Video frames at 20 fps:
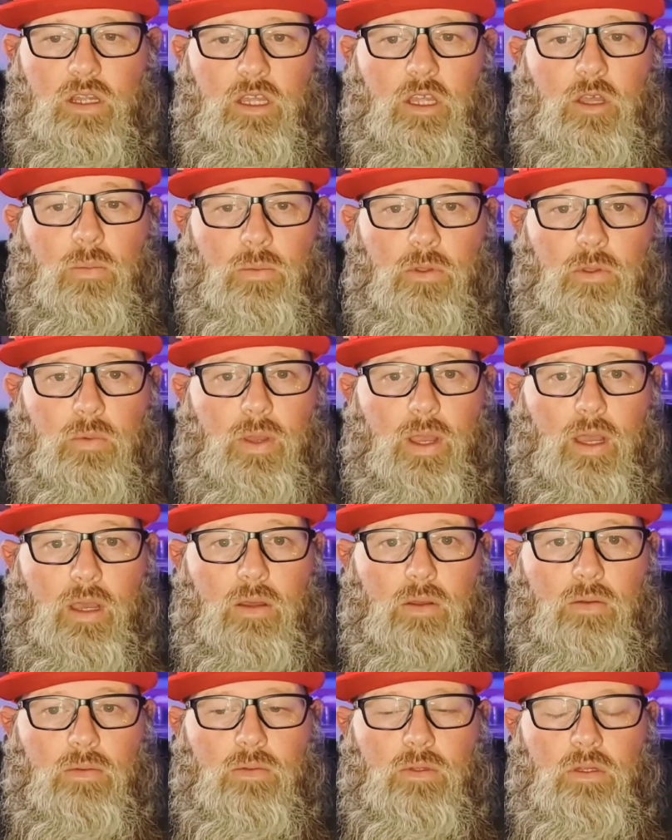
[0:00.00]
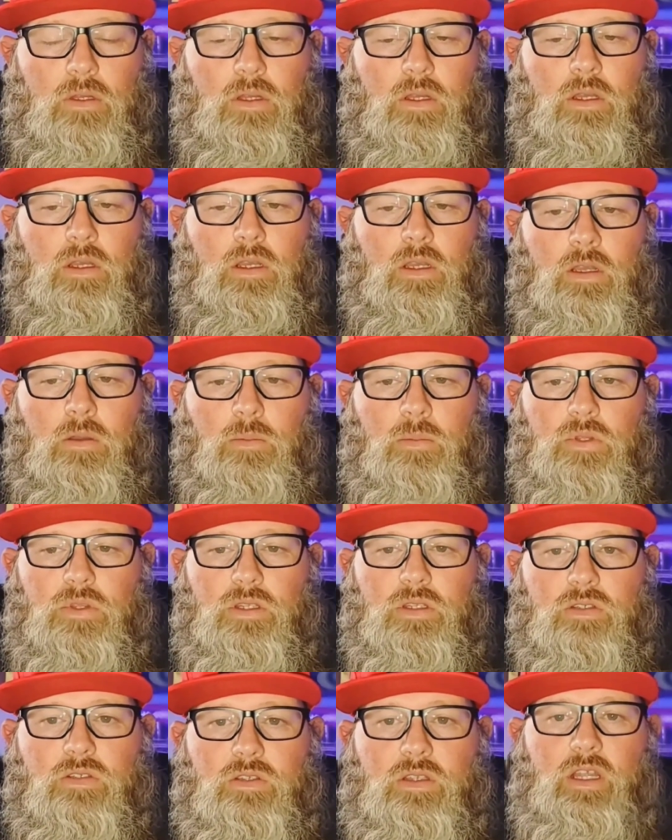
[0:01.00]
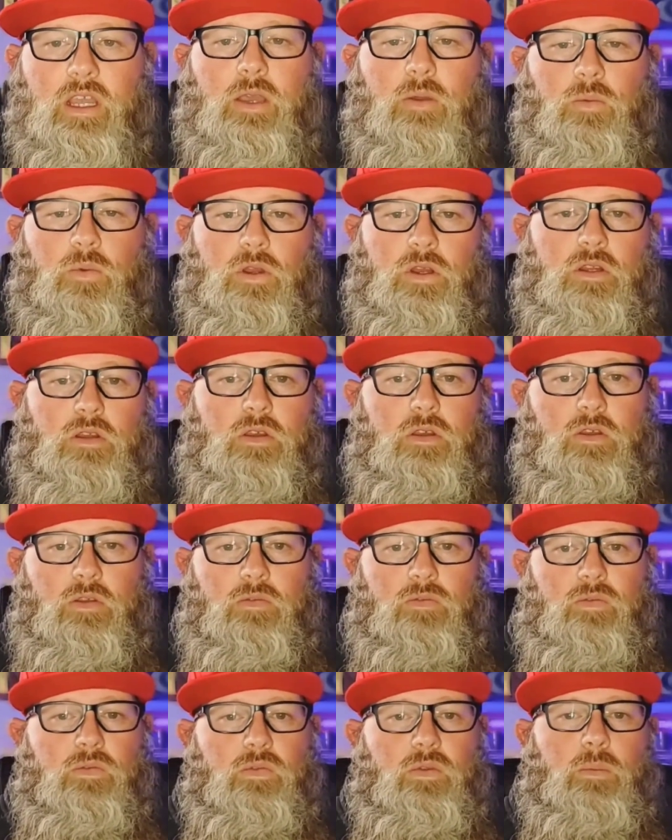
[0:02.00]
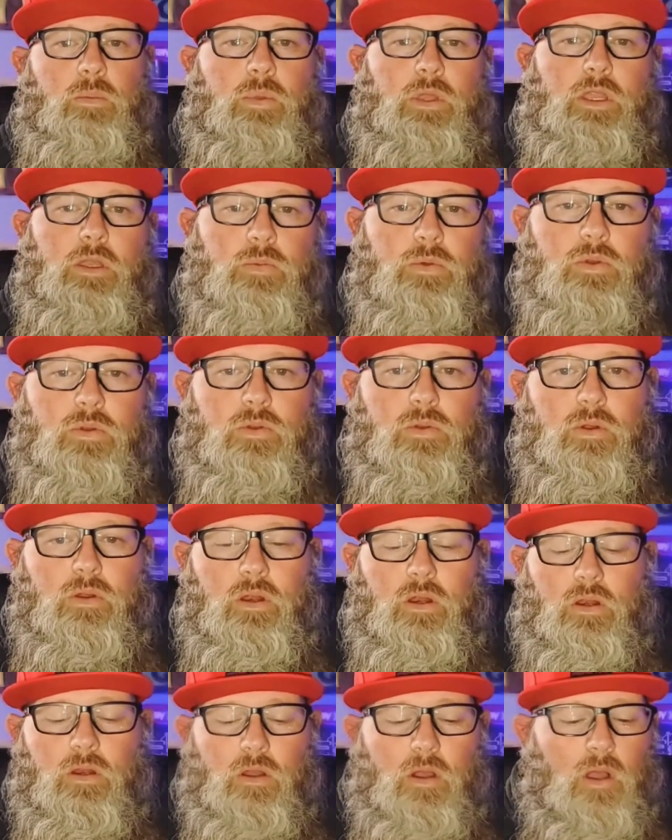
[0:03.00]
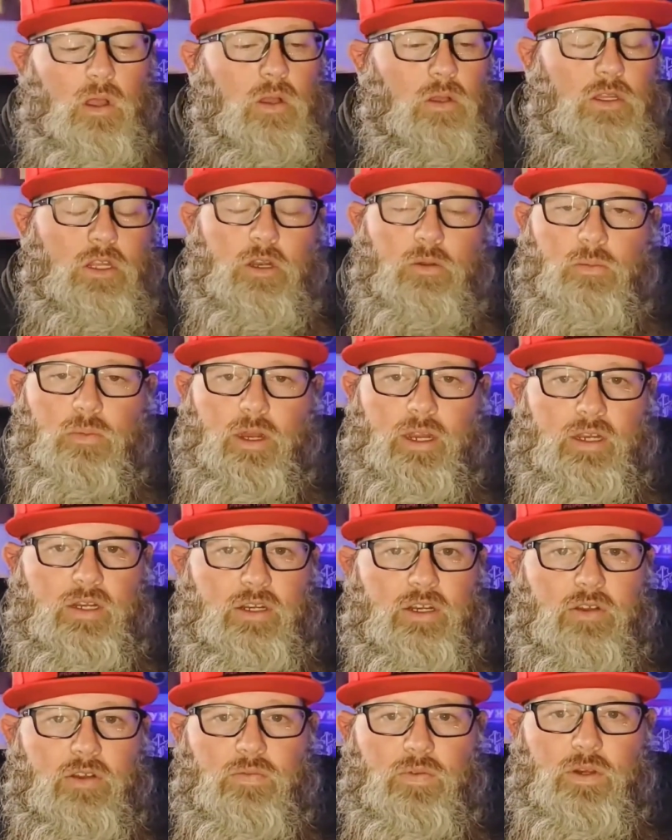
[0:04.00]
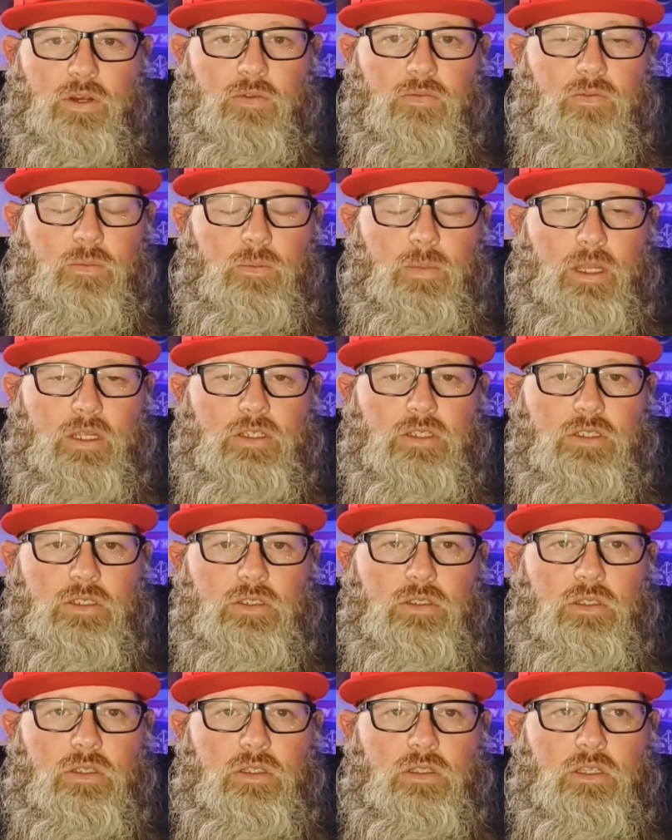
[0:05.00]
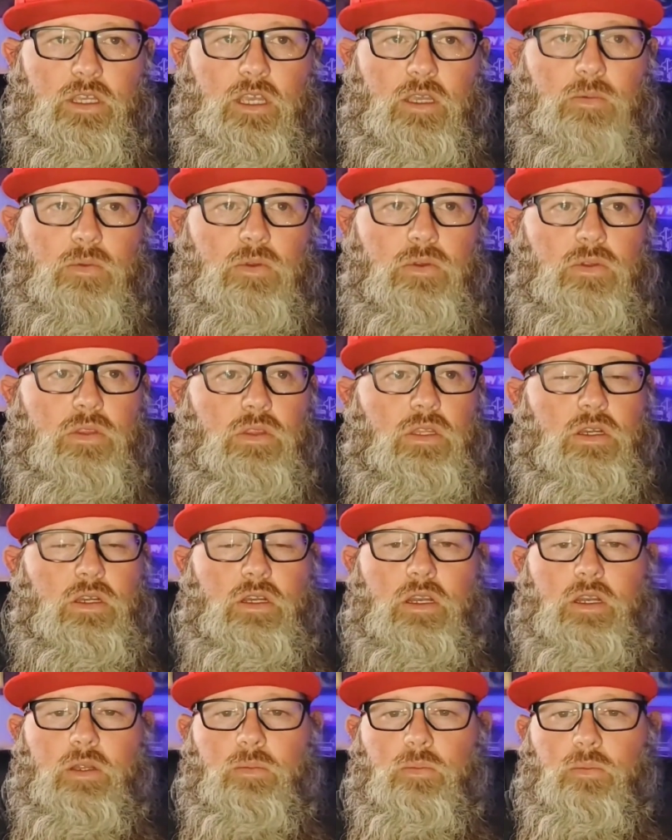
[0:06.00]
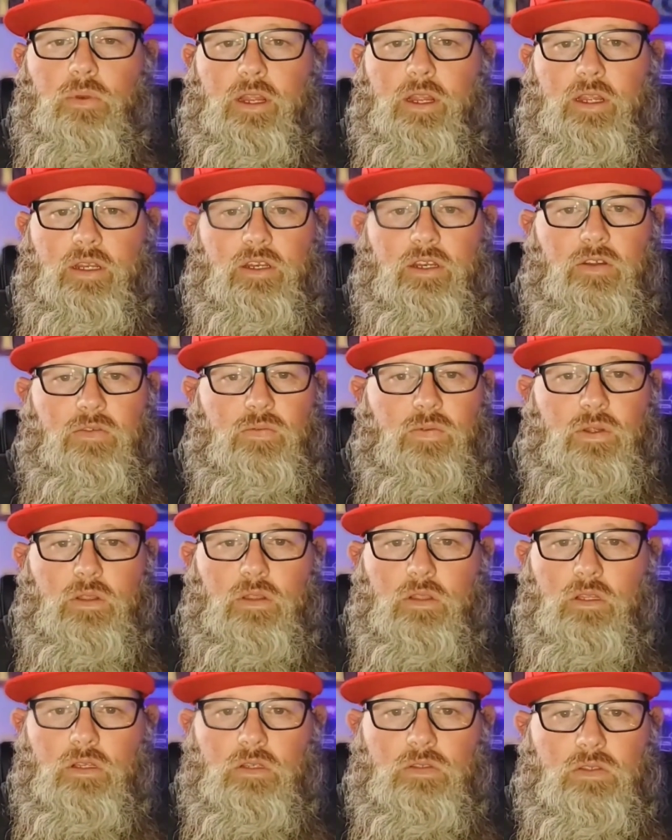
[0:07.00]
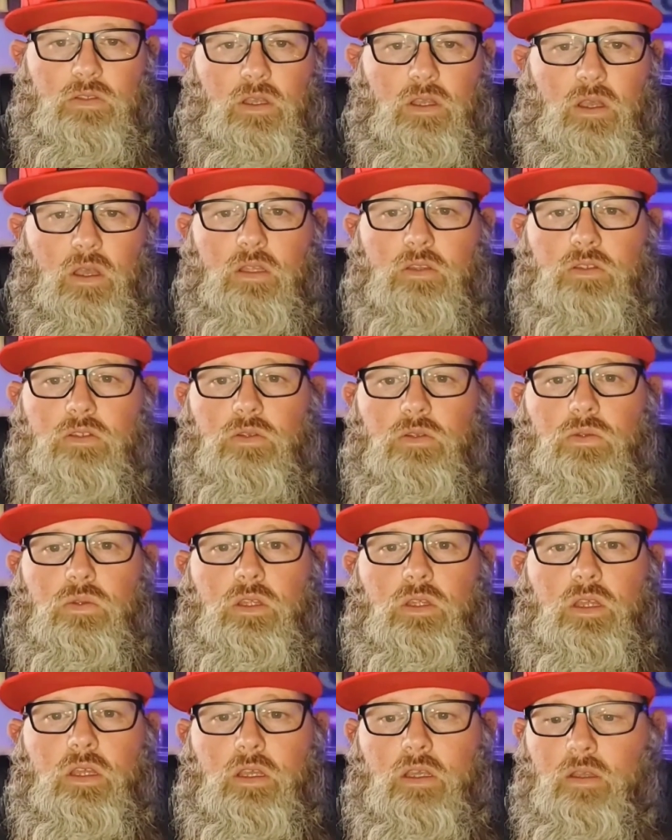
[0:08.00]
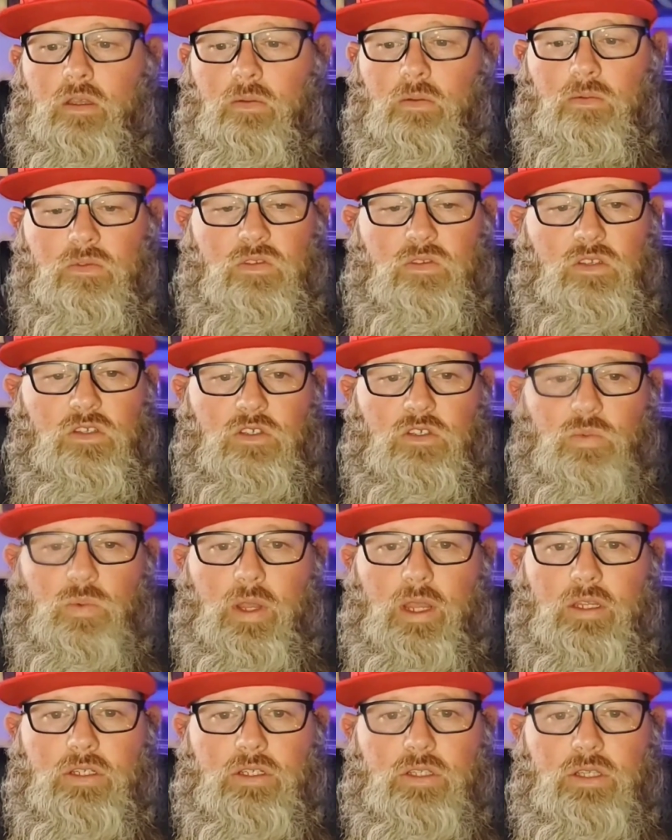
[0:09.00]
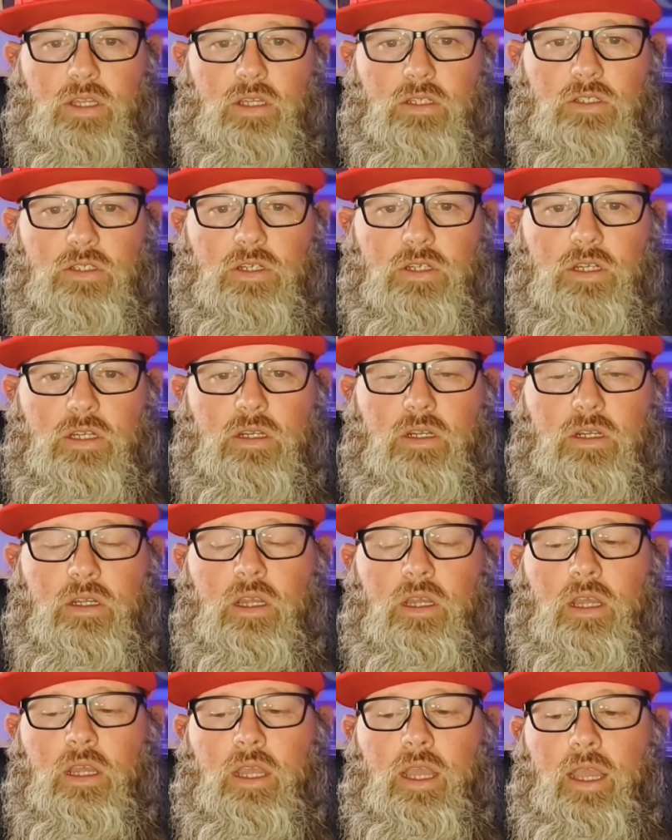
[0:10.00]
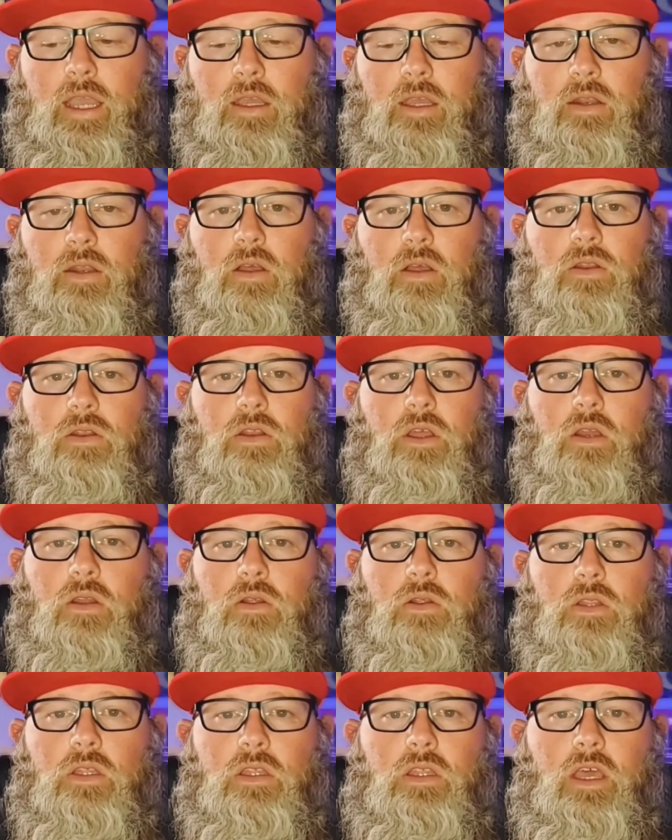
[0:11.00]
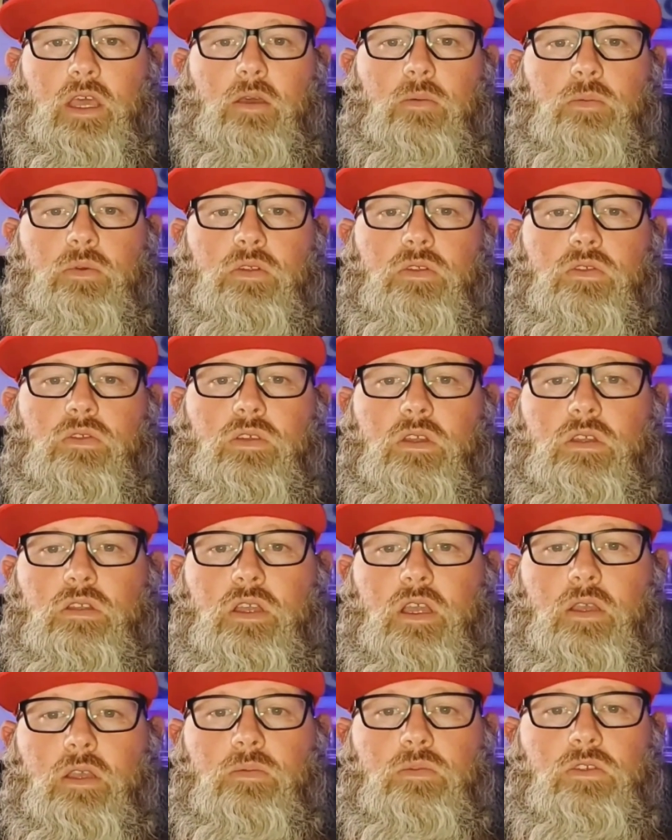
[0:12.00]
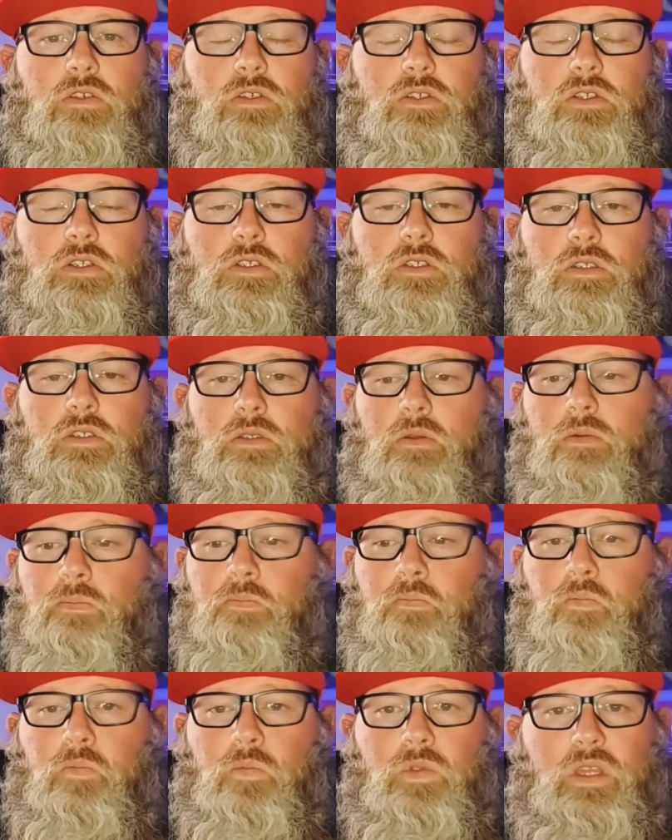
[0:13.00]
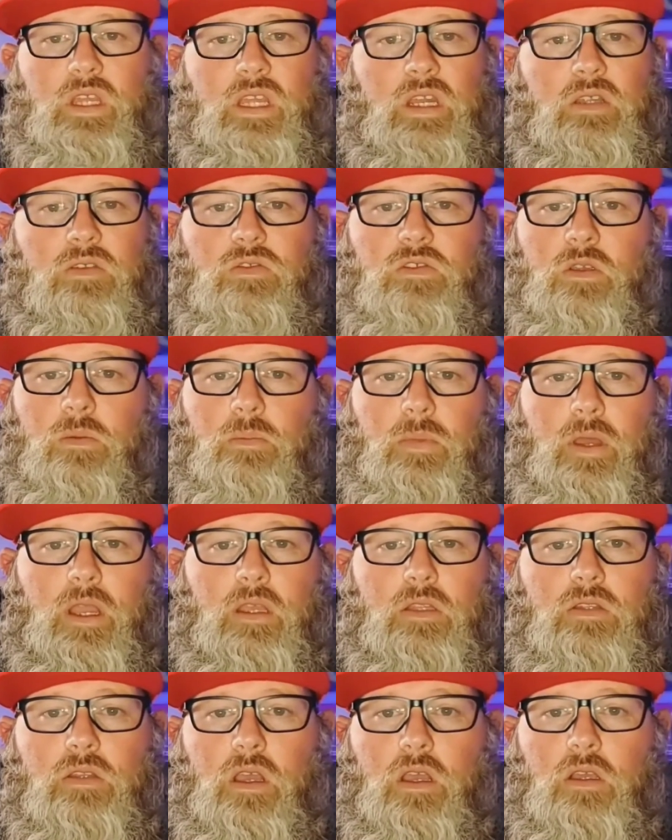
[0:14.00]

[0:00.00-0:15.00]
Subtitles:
to help you out. But this network of people are all going to bring different information to the table. They're going to bring different looks onto the situation that you're in. And not only that, but sometimes you're just needing somebody to